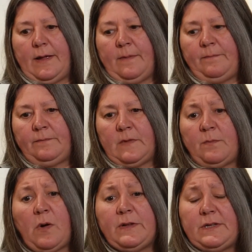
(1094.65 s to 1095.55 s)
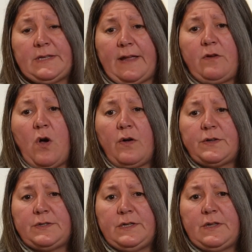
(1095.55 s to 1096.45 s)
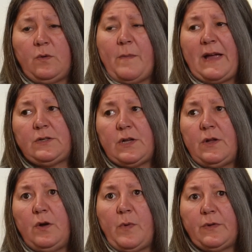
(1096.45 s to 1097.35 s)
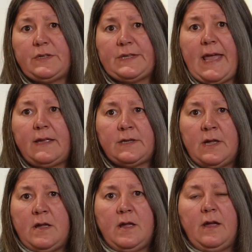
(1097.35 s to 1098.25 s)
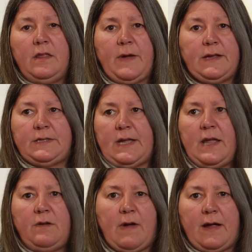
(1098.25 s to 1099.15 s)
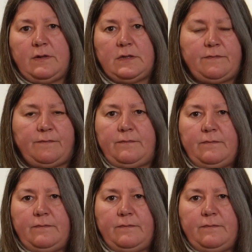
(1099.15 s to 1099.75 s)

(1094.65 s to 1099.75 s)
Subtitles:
and probably to save costs, is that we might turn up on set and they might say, right,